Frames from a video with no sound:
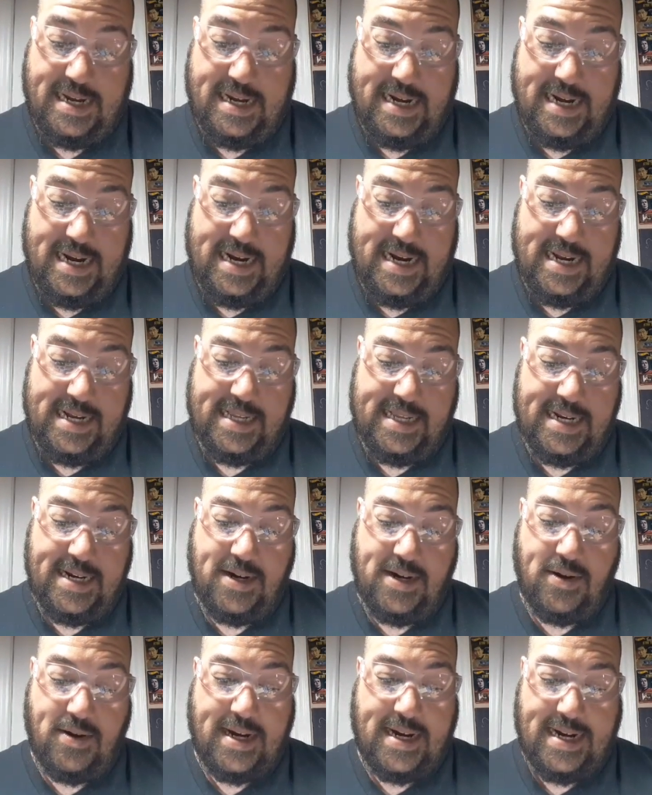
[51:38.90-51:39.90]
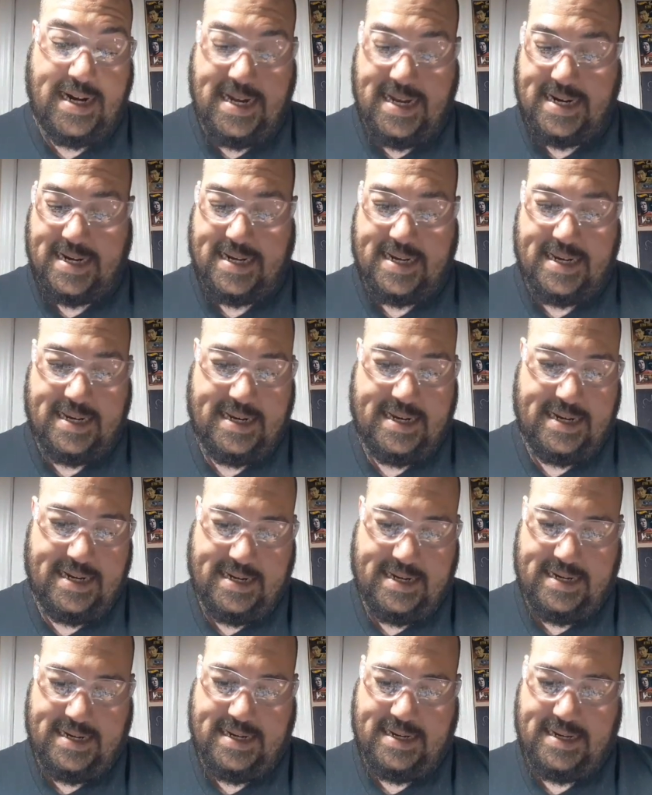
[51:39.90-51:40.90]
and I didn't know I had it,
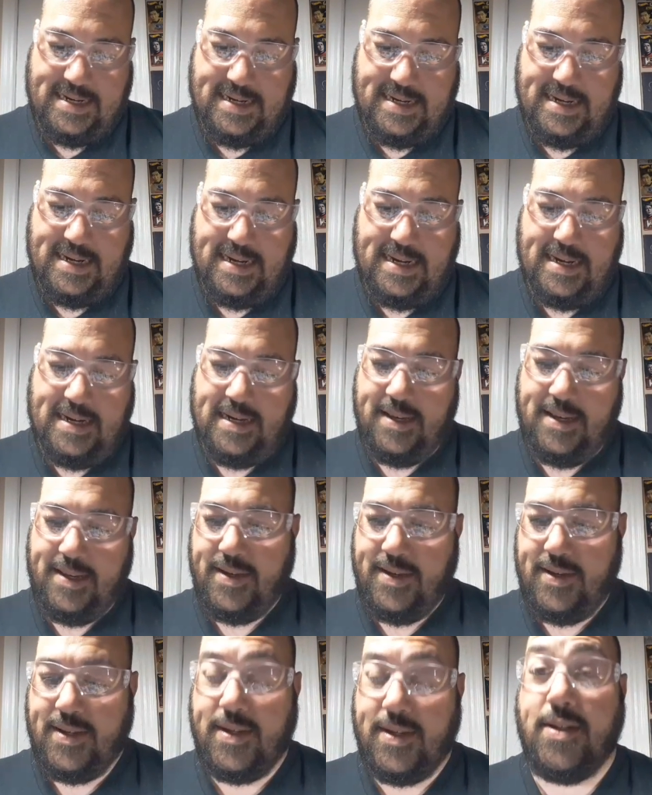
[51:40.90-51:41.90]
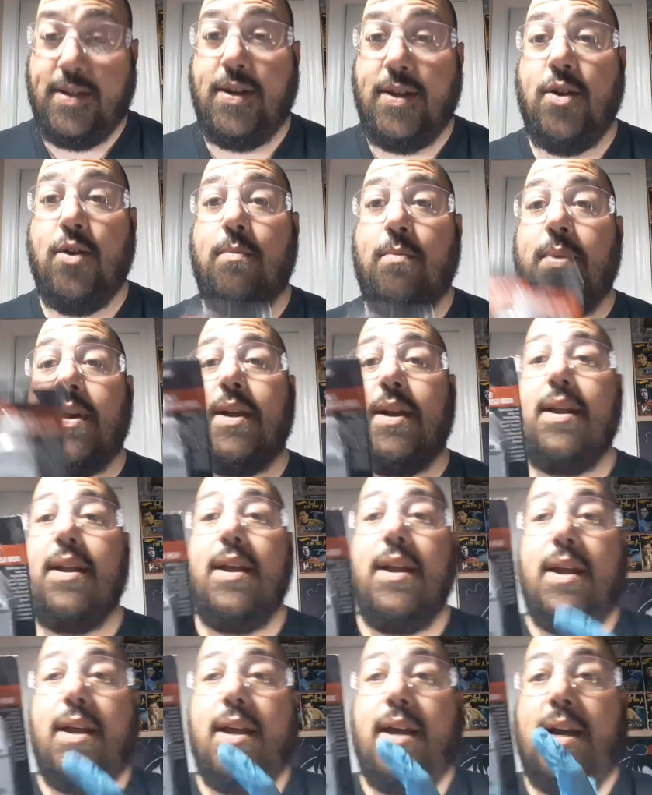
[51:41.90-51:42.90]
so it's good to know. But
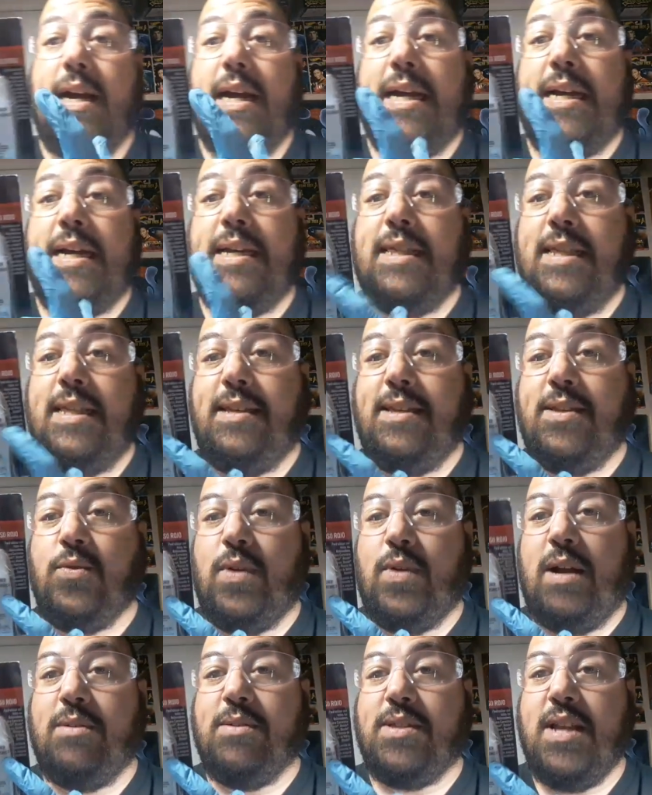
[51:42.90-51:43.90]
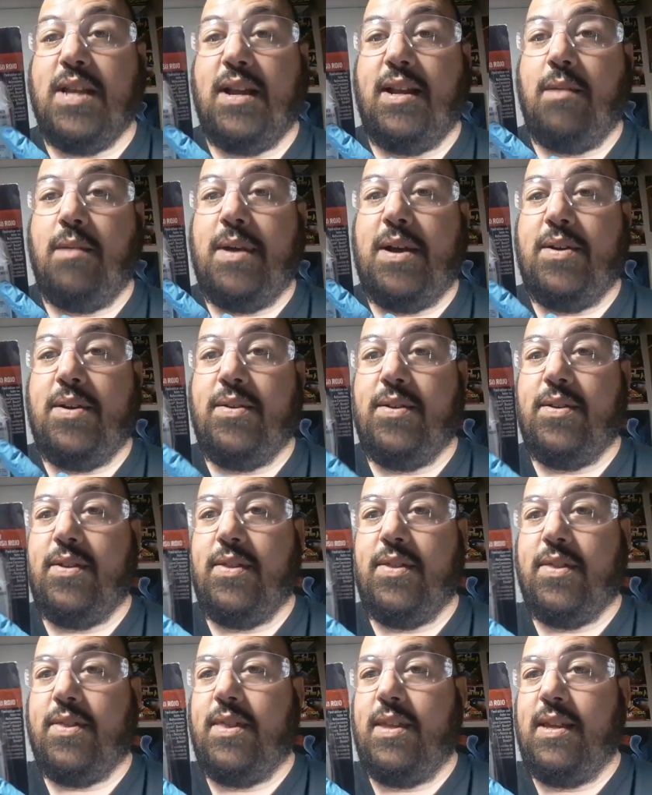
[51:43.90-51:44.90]
this is what I was talking about.
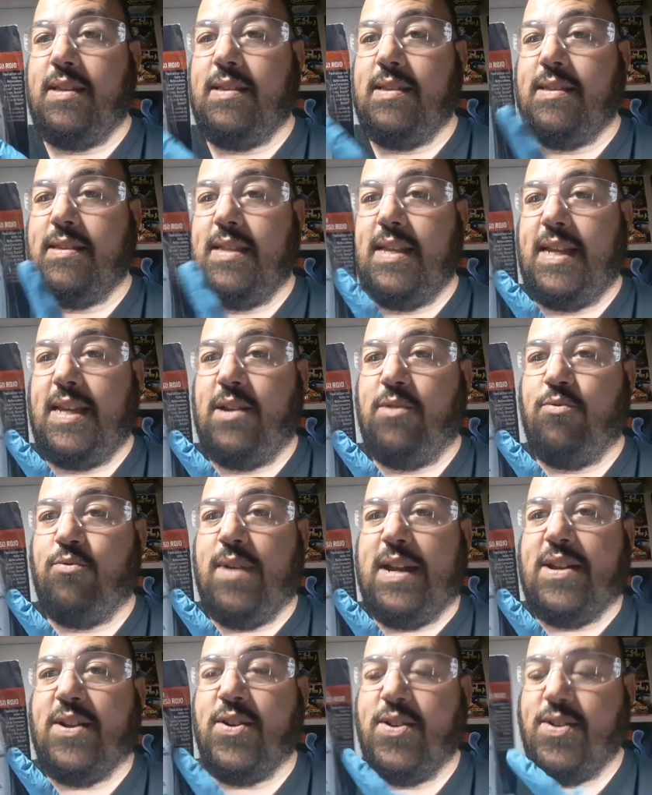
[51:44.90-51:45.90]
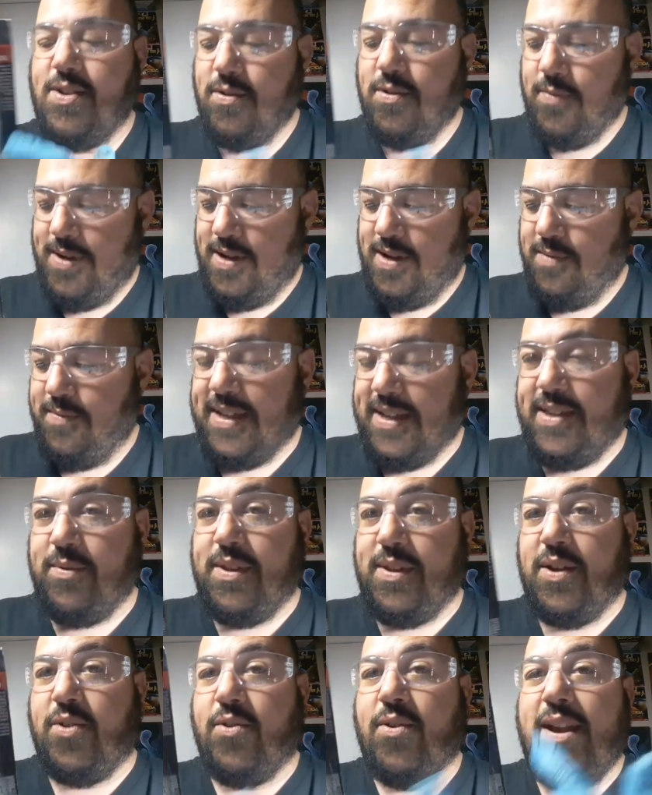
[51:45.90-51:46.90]
This is the red hardener. When you mix it
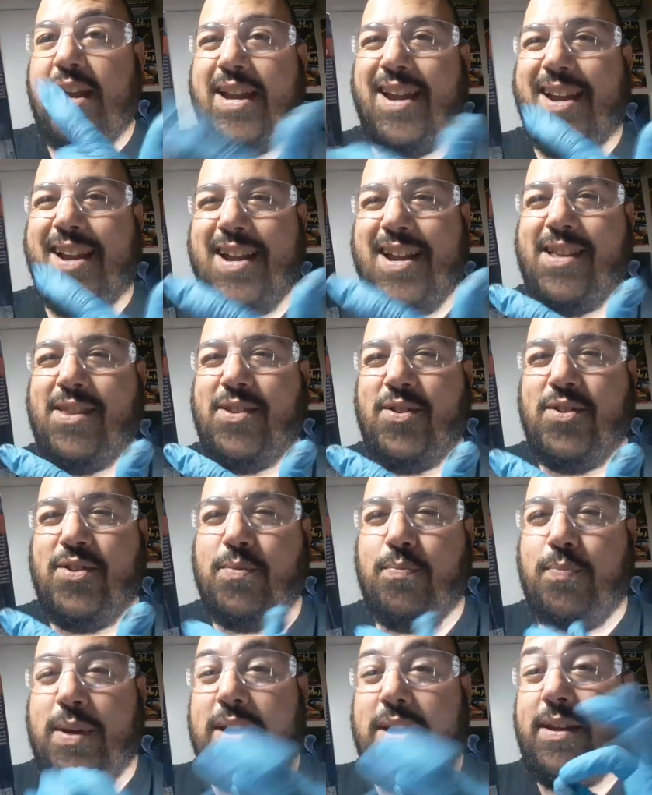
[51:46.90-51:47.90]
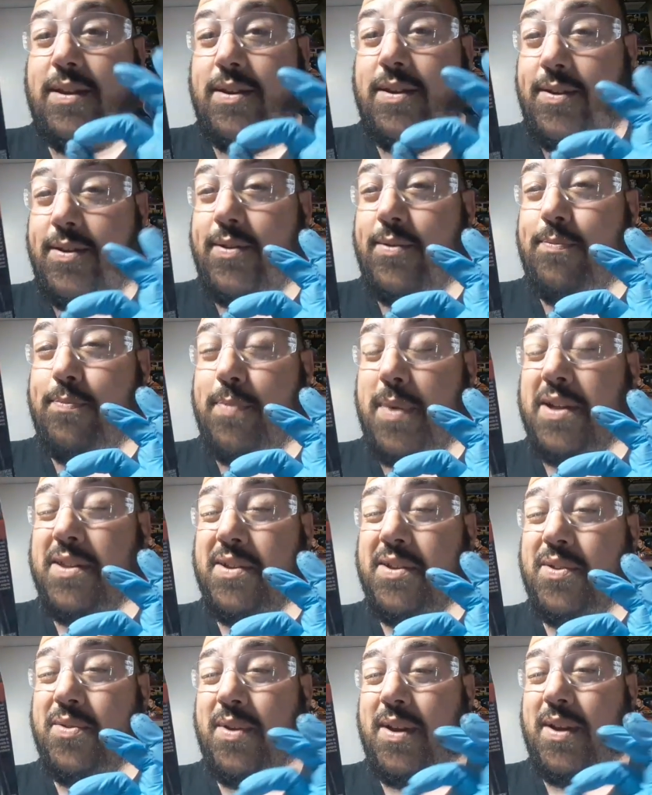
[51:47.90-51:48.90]
with the gray, it kind of turns pink. You know
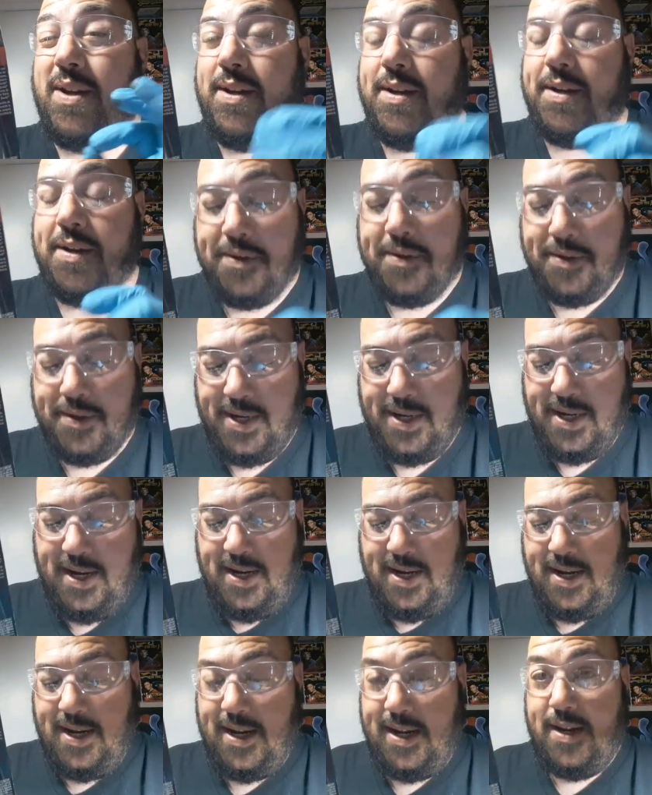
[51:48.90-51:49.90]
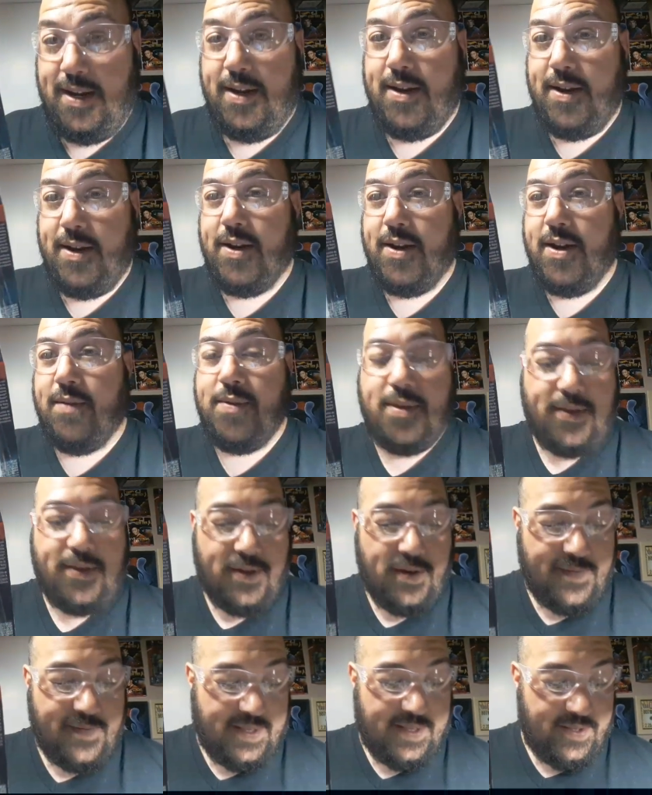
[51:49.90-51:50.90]
Bondo's ready to go, and you could cover the
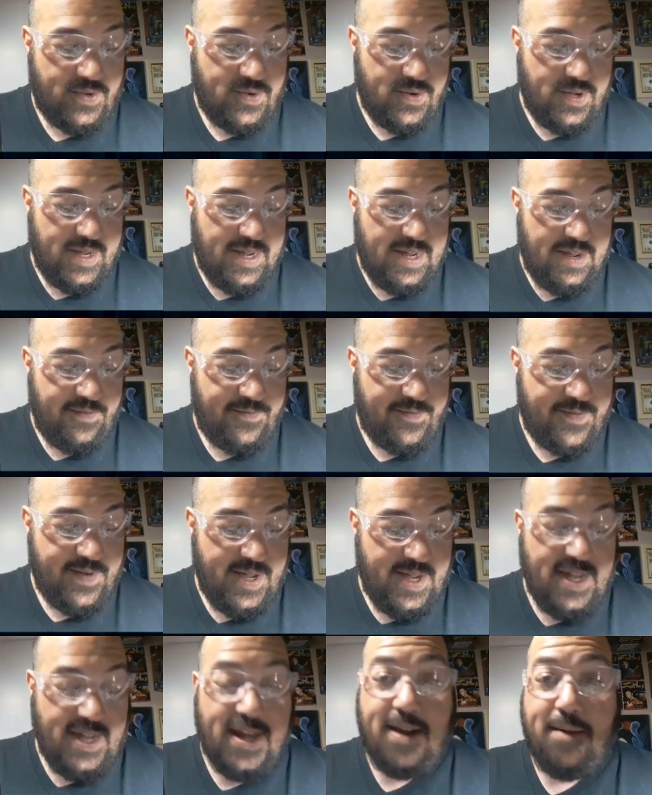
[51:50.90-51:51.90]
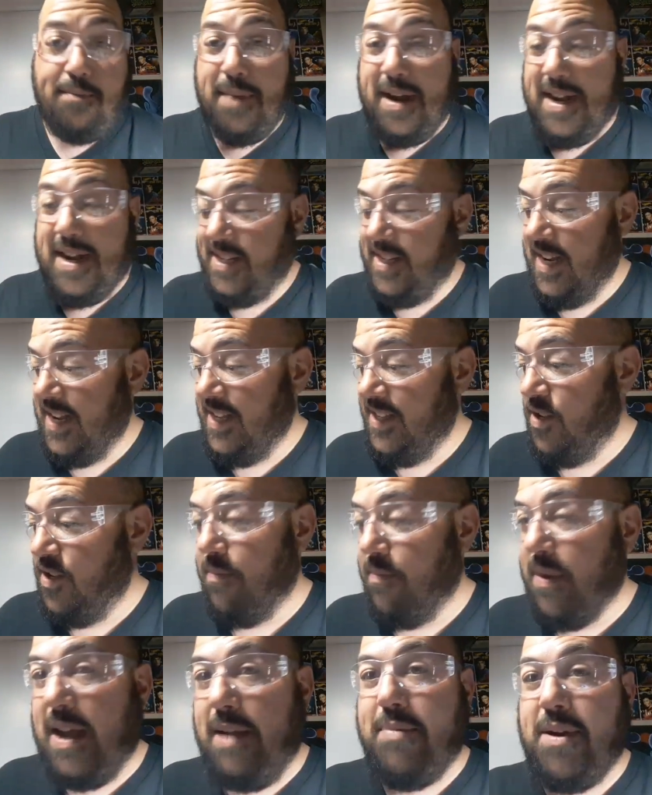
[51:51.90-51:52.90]
surface. So if by chance you
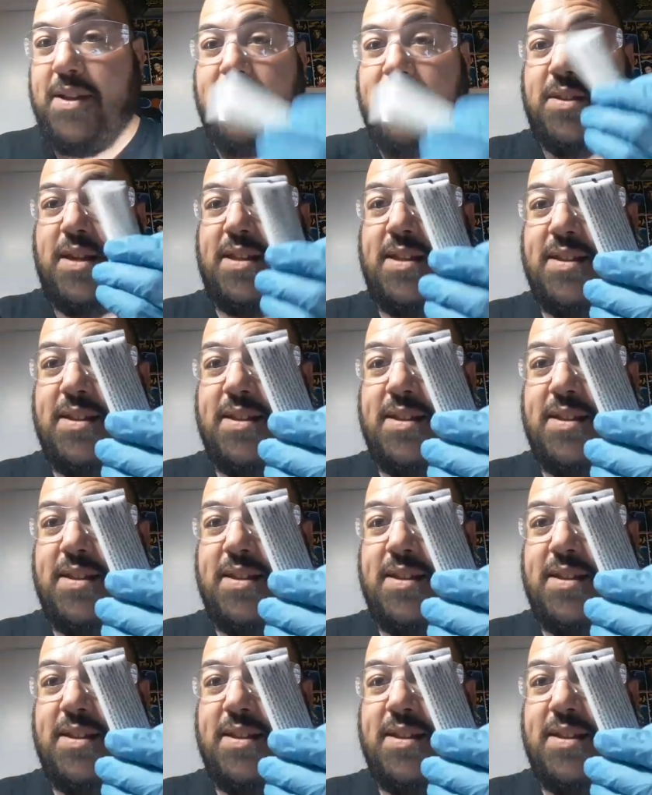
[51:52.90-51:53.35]
buy Bondo that